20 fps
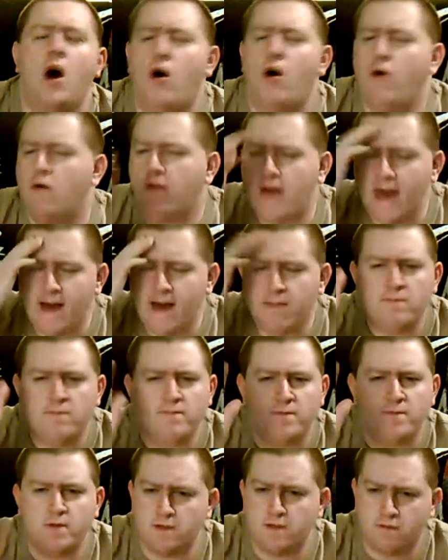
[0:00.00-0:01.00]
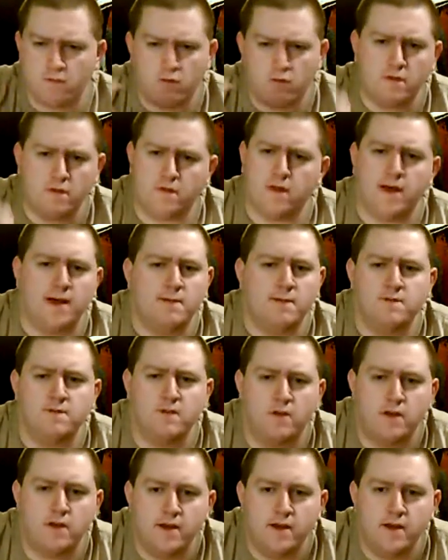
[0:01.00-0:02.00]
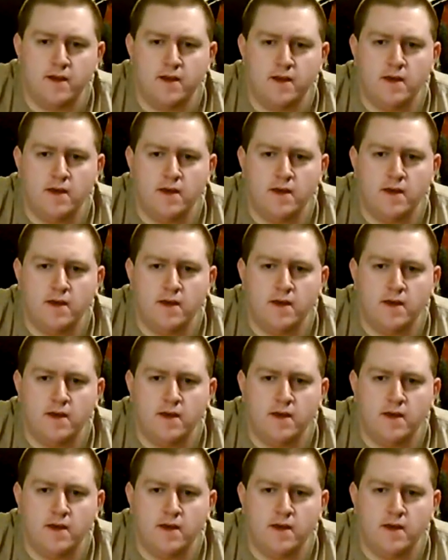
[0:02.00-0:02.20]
oh, okay, I'm looking at the wrong thing. I'm sorry.